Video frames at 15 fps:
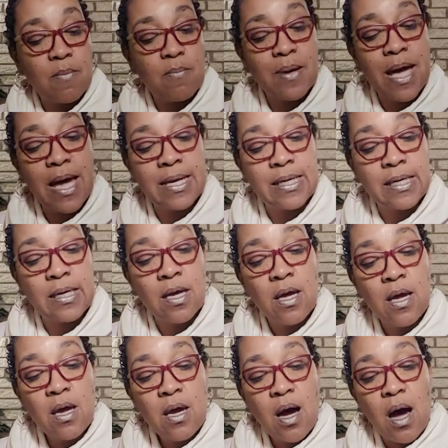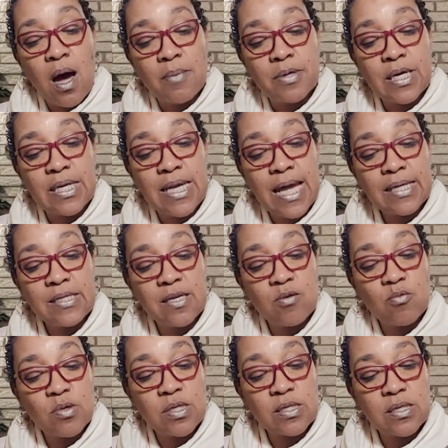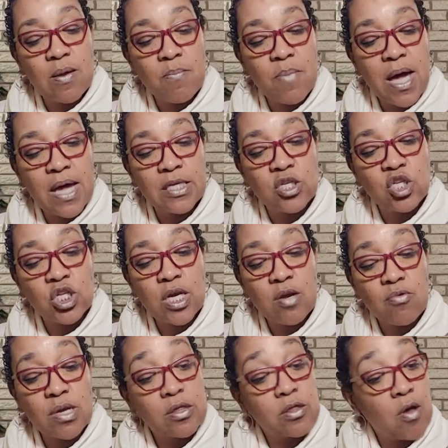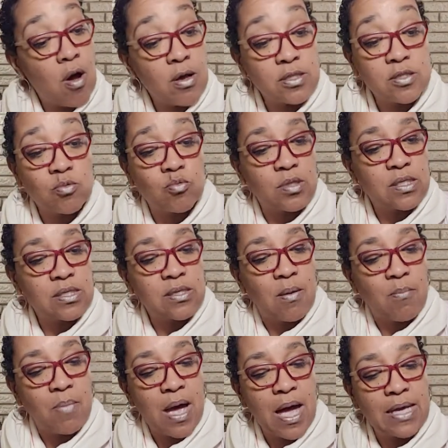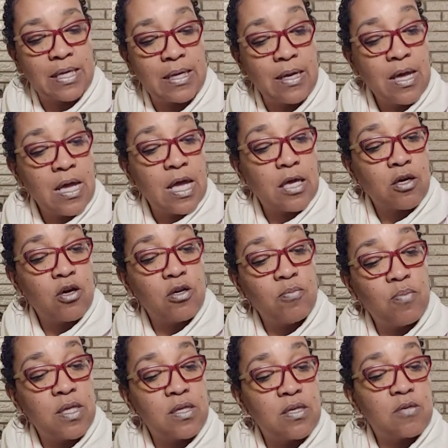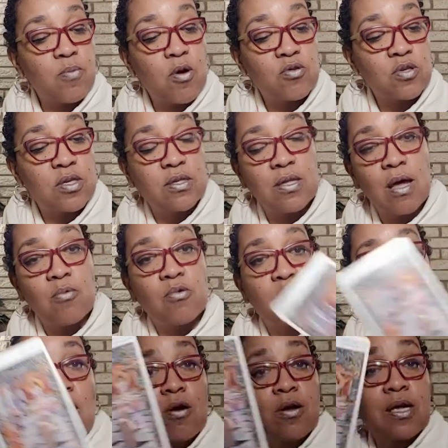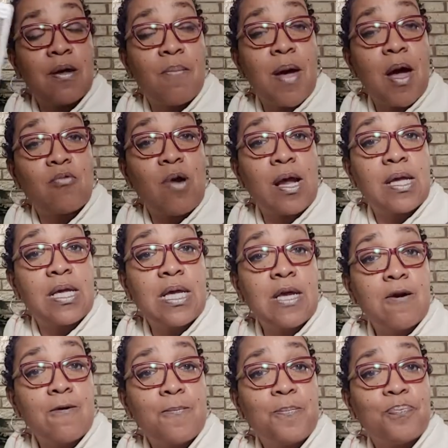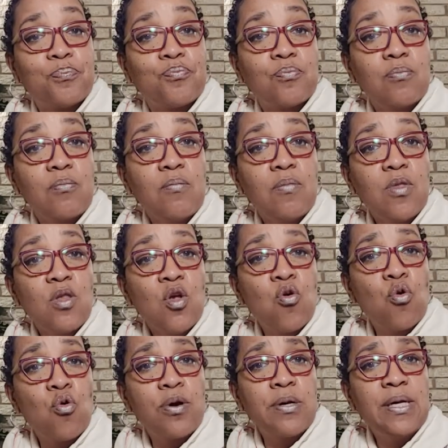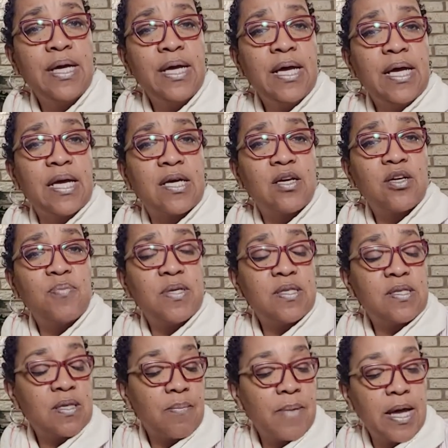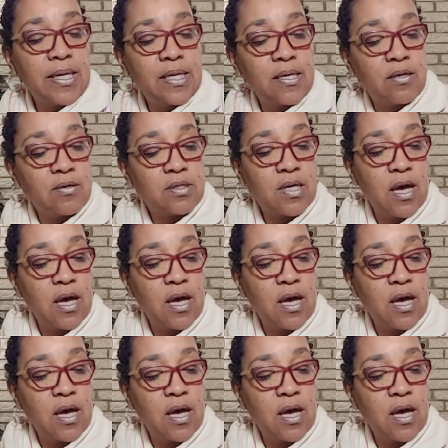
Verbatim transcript: somebody um, connecting with somebody, sharing thoughts with somebody. It could be this person that we're talking about right here, or it could be somebody else